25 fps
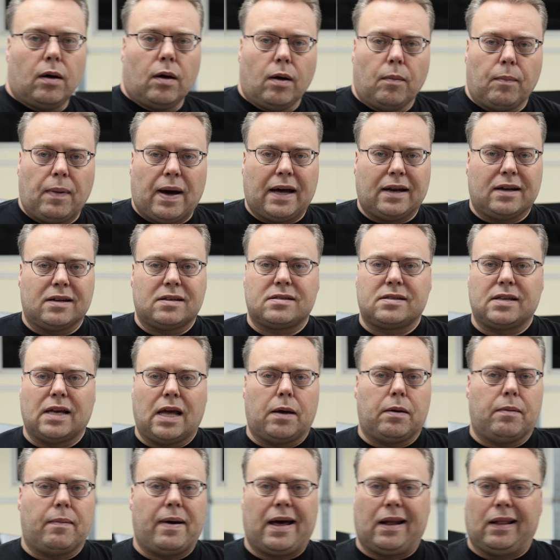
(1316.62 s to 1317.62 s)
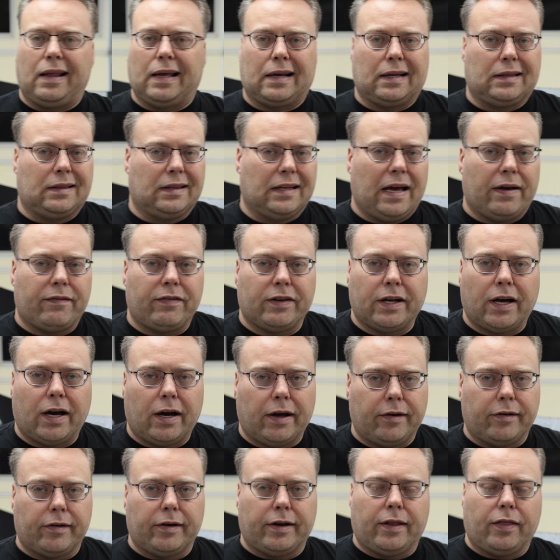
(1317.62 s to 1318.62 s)
About the same, about like
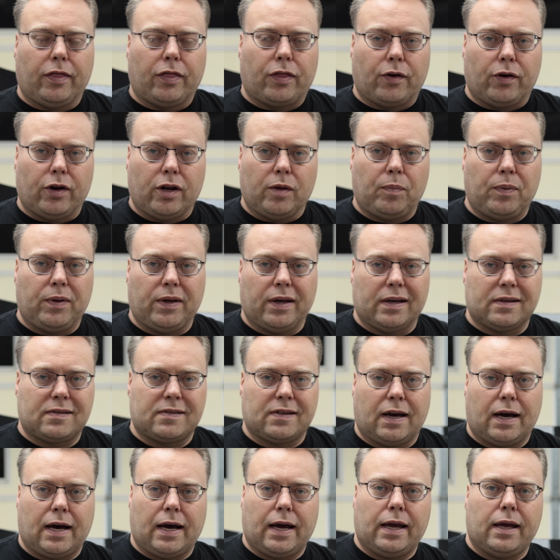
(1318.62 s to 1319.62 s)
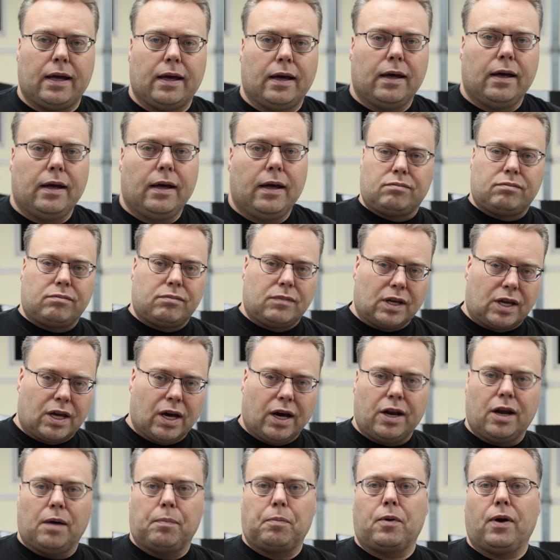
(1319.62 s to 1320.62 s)
1130 PSI. The
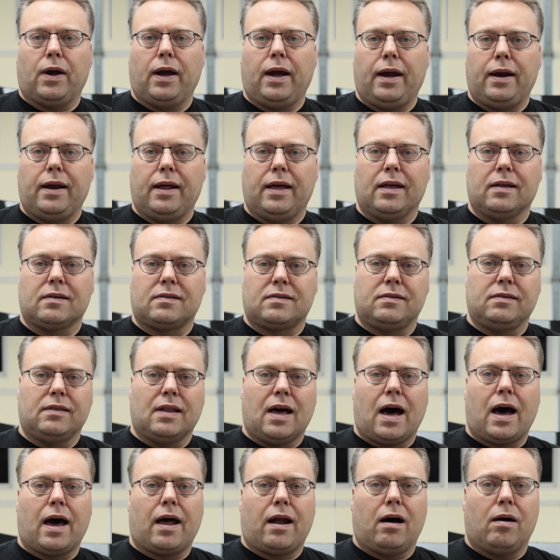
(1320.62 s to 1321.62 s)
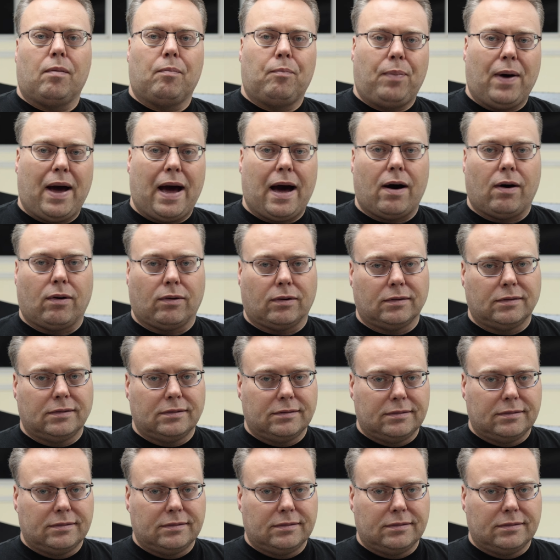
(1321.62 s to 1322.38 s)
gun upgrade is not about